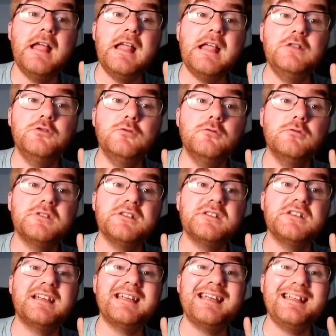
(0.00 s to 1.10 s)
in order
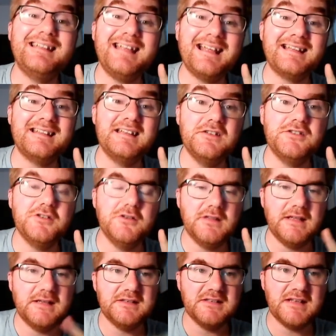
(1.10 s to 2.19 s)
to connect these two
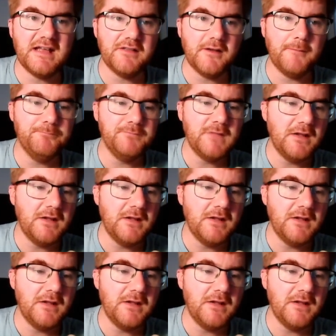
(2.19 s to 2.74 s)
things together.